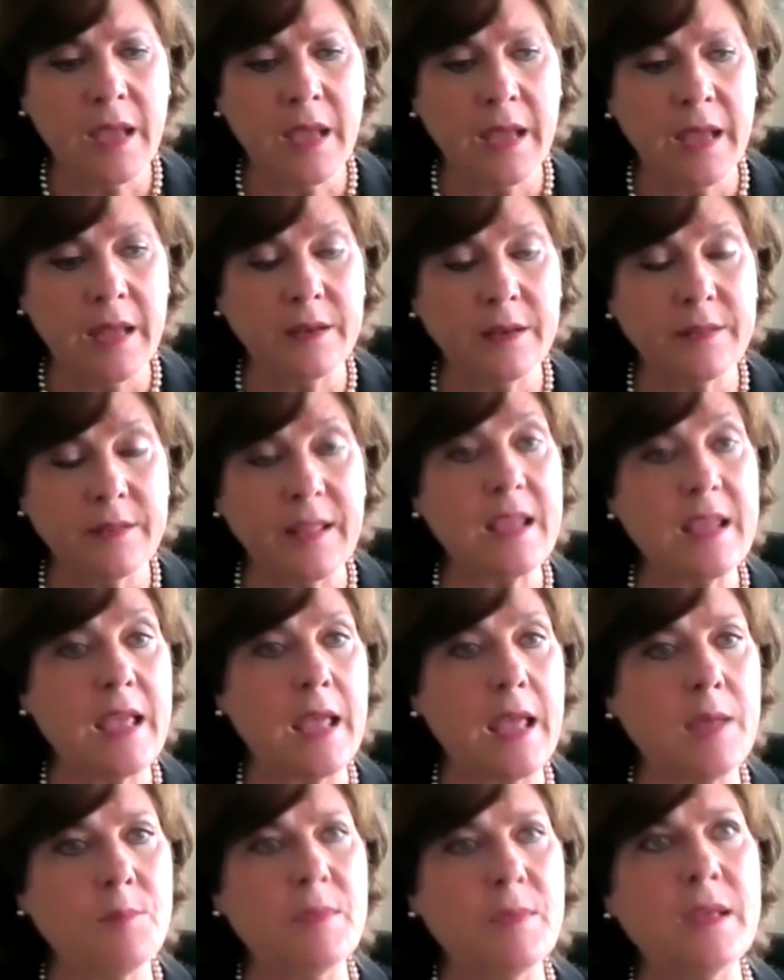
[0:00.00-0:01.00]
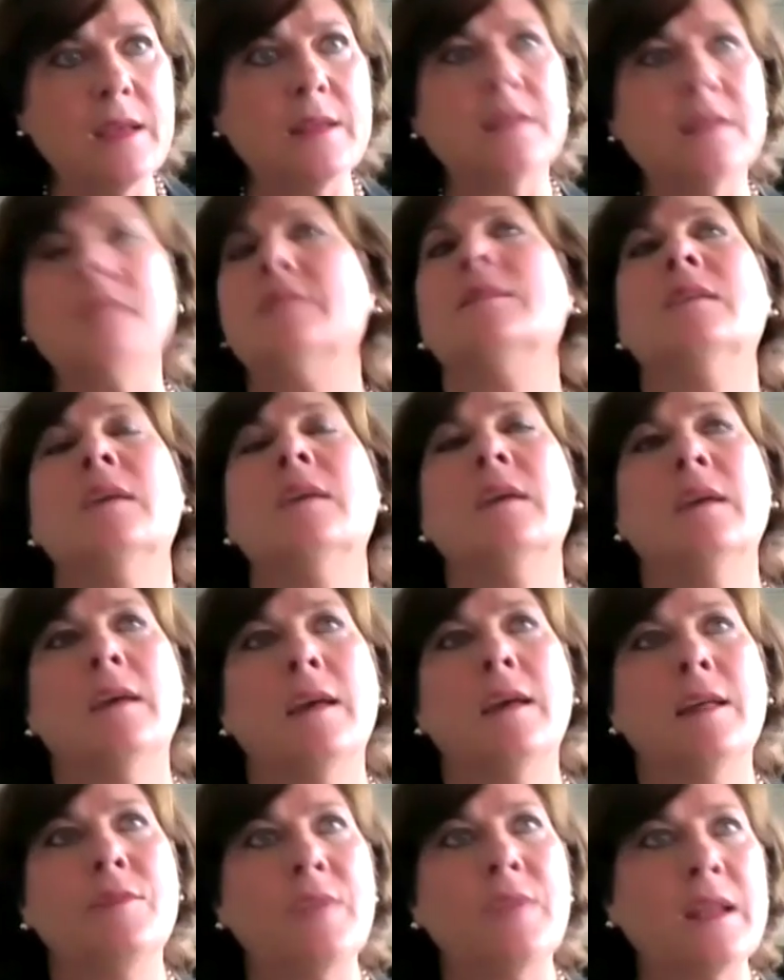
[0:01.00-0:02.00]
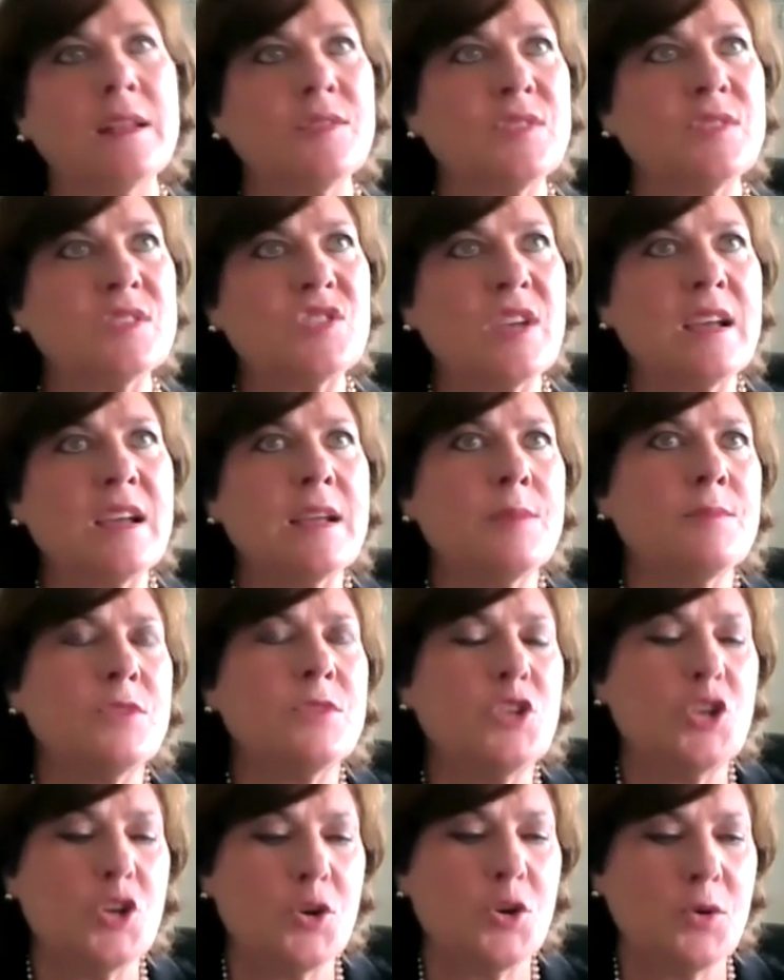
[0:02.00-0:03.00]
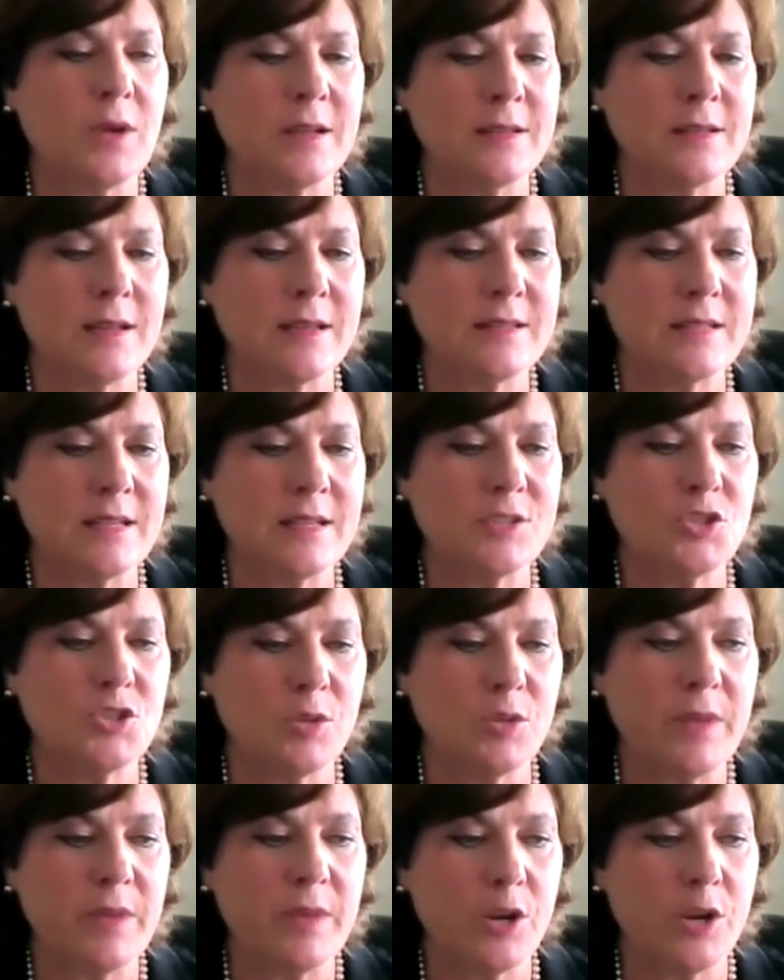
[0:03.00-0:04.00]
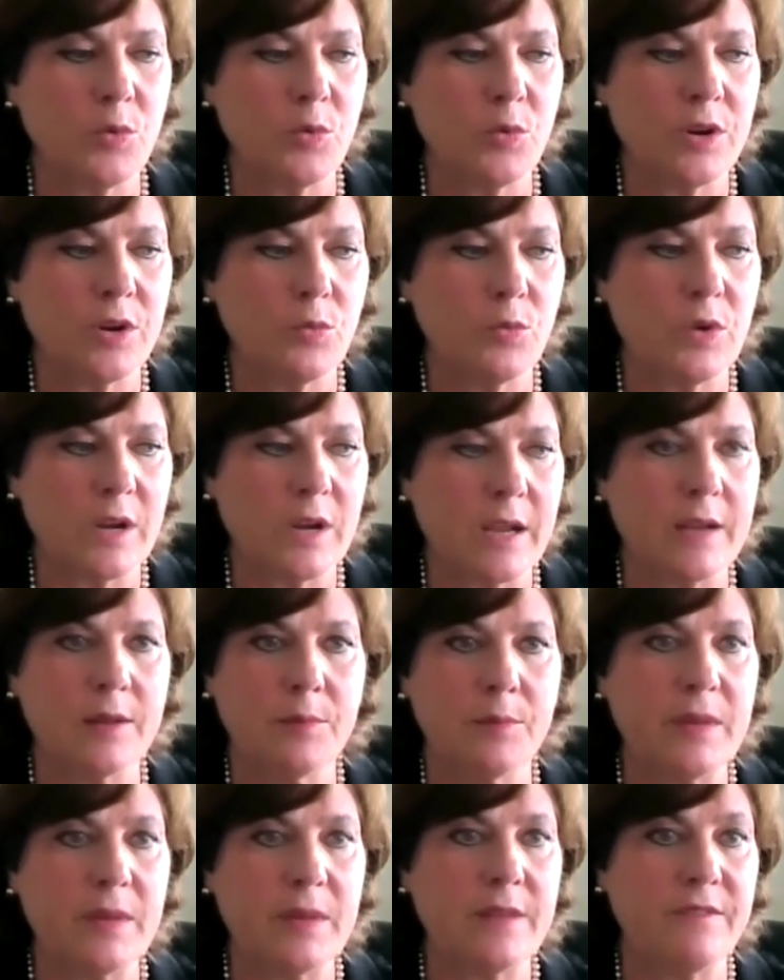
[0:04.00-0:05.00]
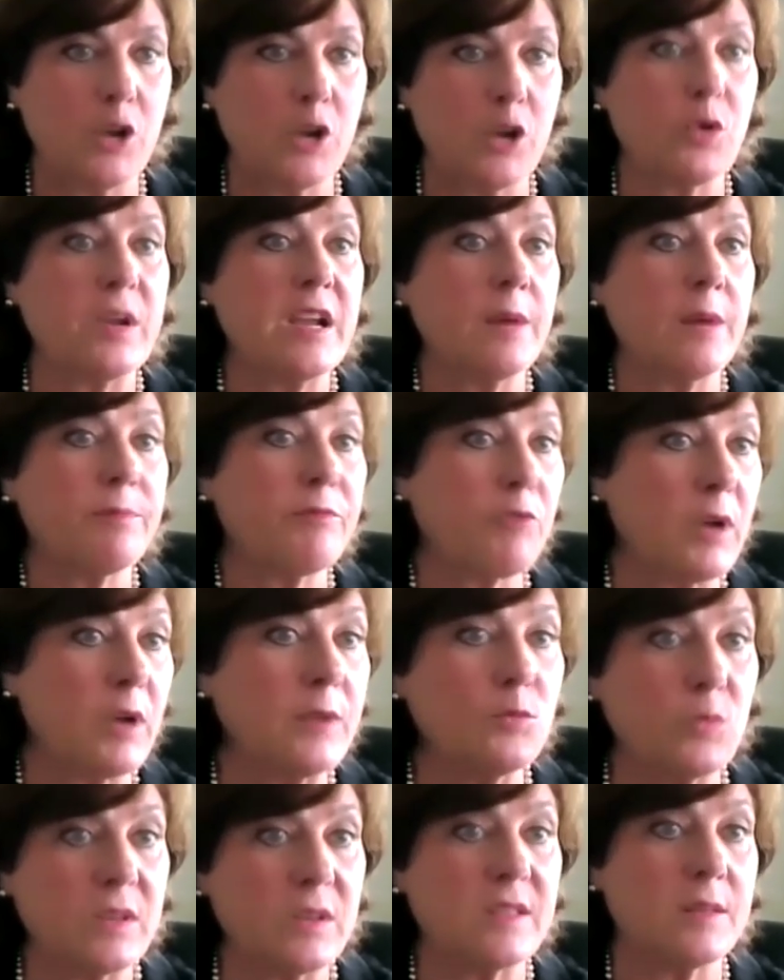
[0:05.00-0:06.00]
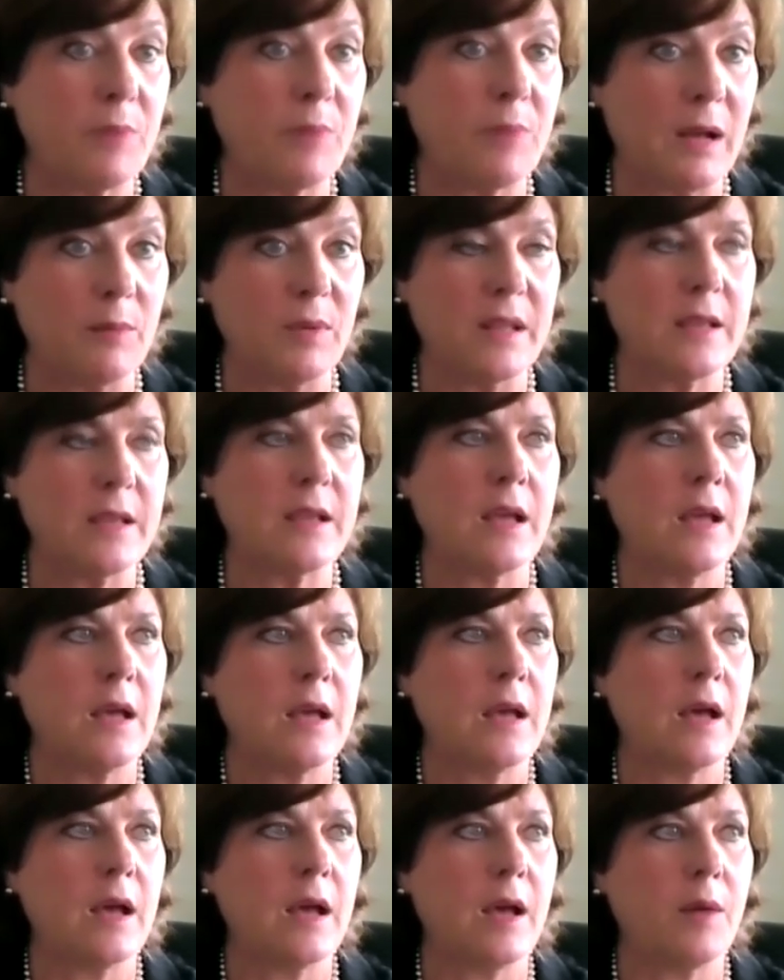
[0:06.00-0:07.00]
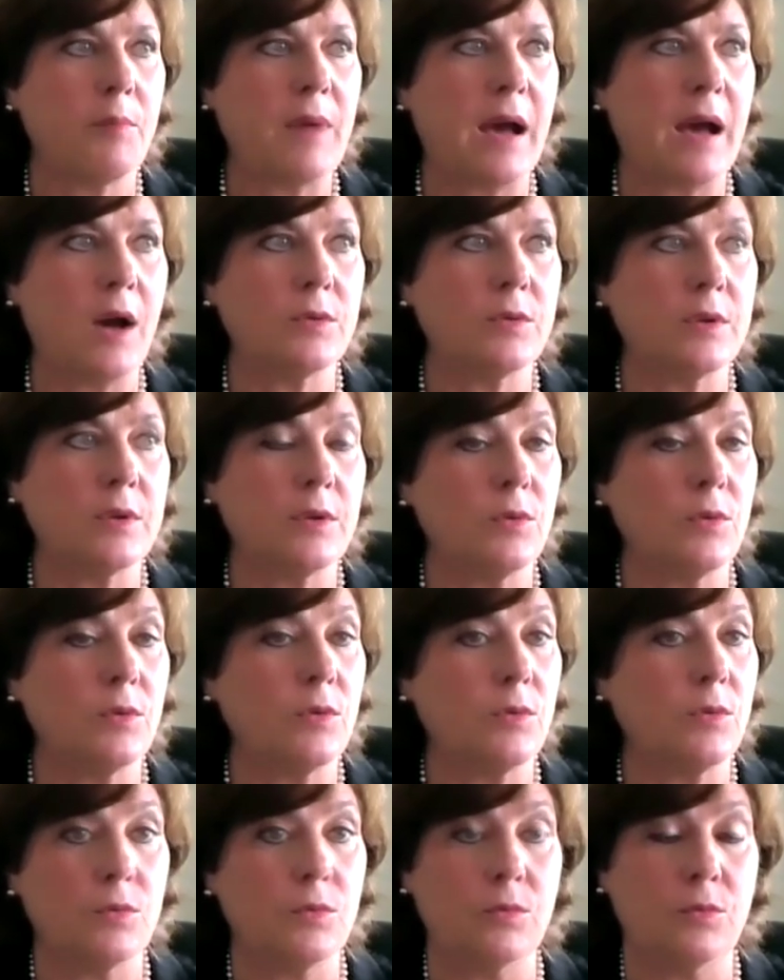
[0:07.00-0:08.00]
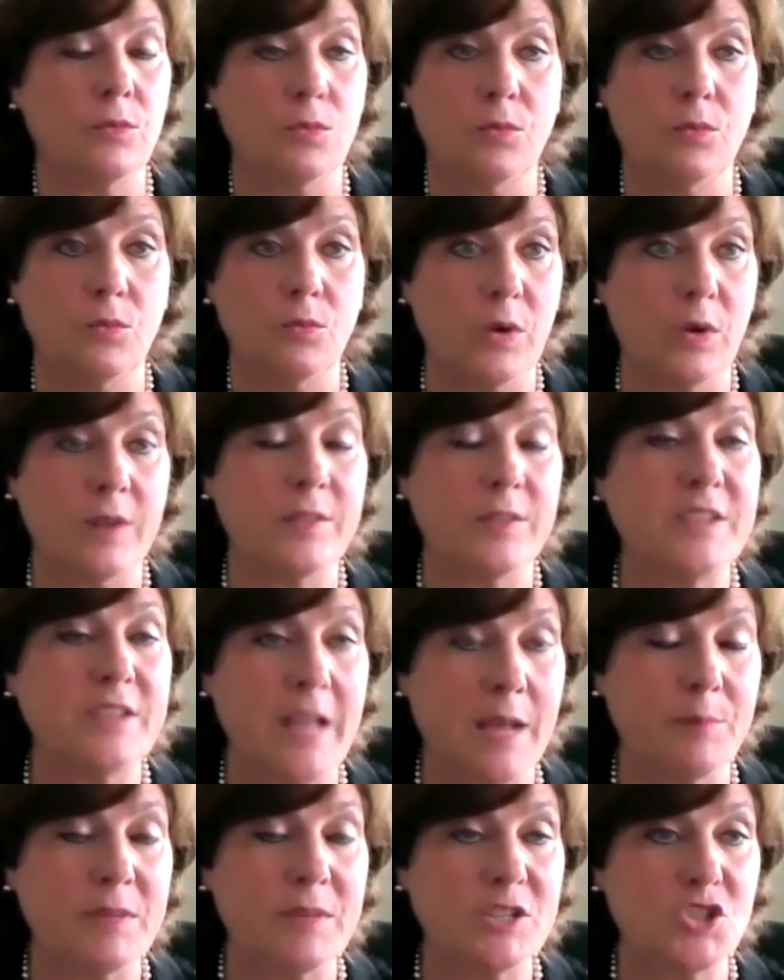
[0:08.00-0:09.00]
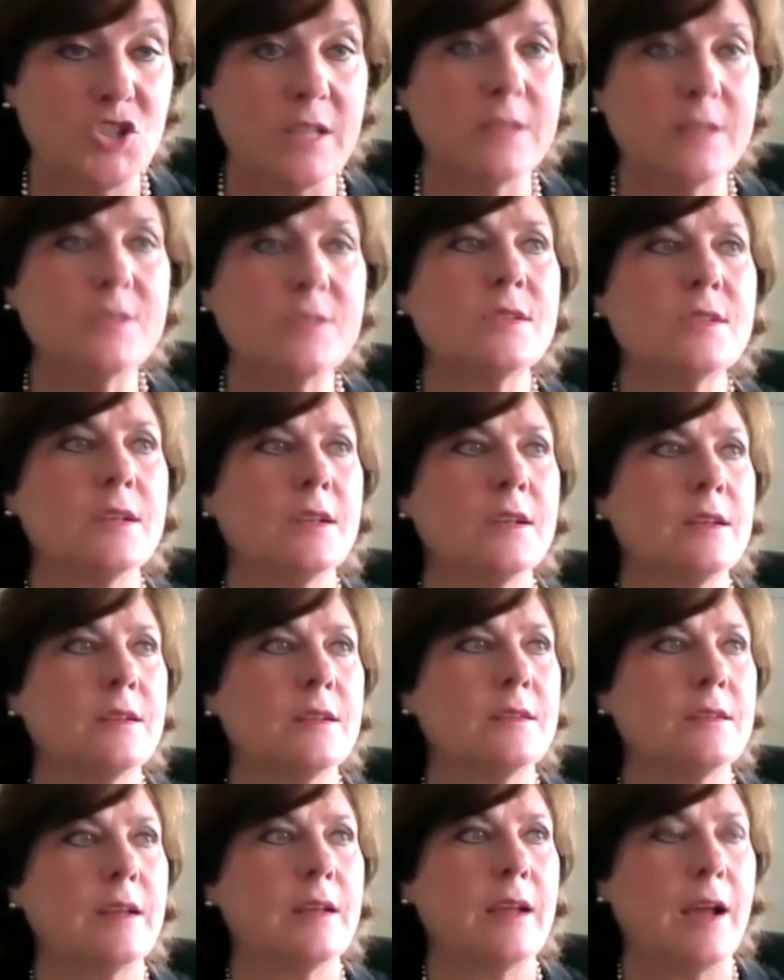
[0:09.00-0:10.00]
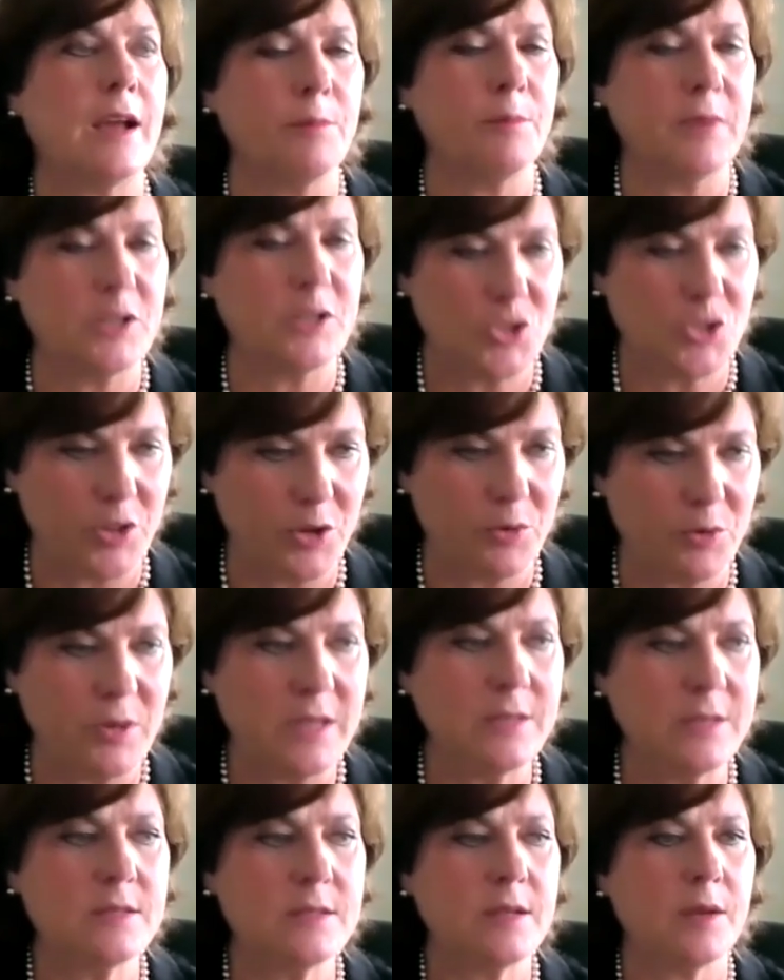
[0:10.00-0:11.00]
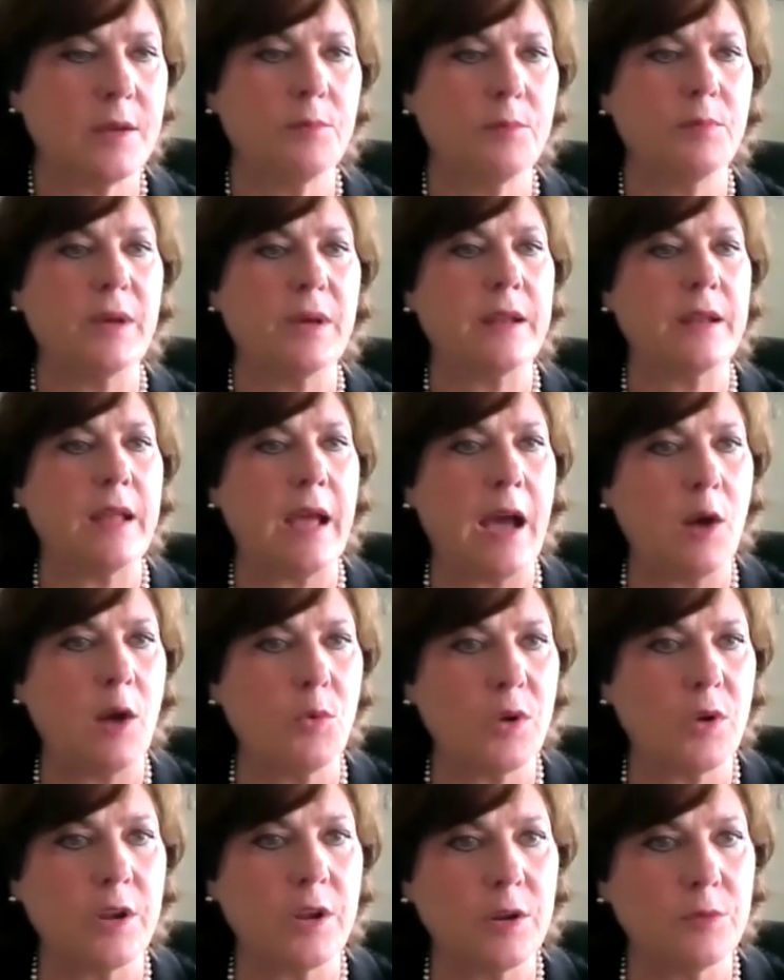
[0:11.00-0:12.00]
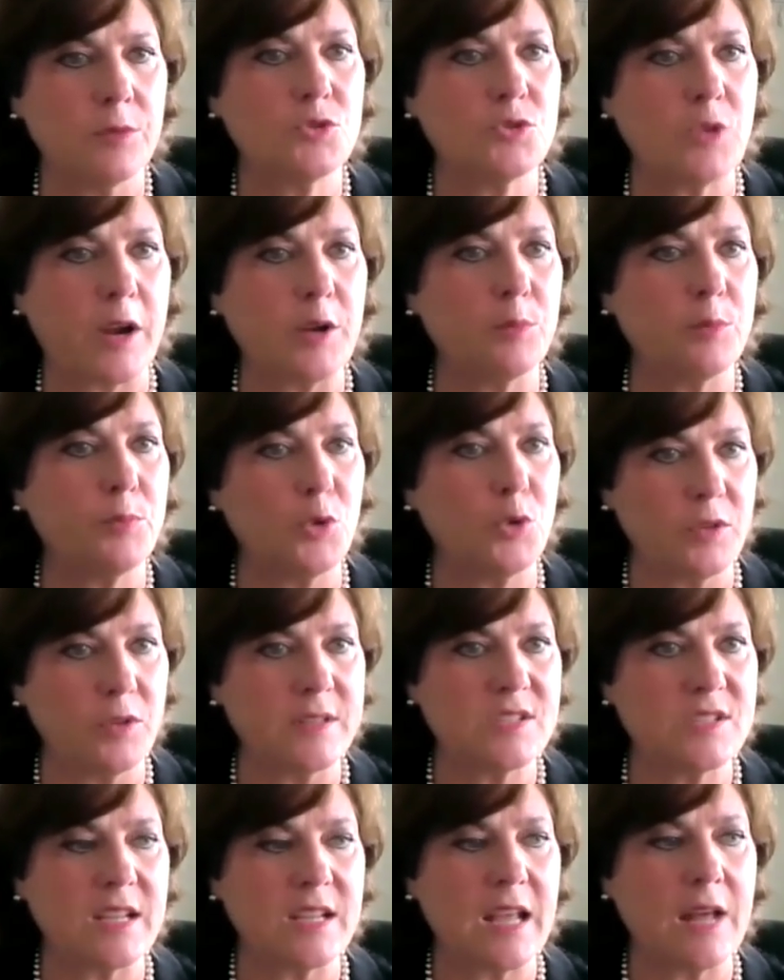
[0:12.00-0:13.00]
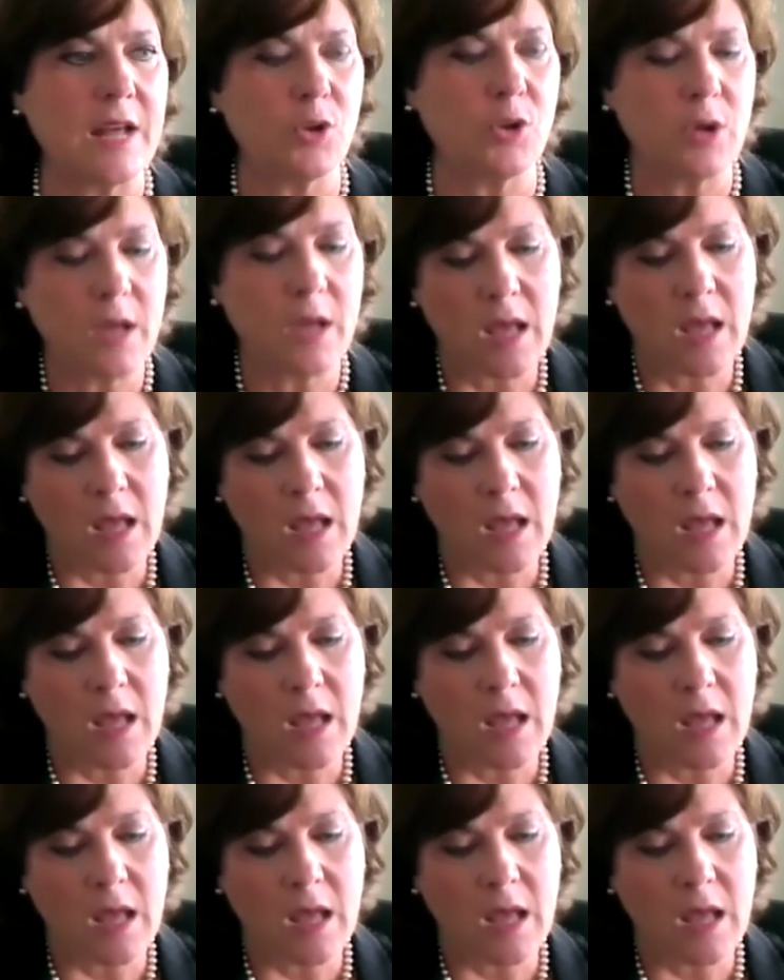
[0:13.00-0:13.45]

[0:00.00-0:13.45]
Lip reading: And they came in, and then at the time, I said to the mayor, we're going to be very upfront with the public about where the damage is, how much there is, but how we're going to try to pull this together.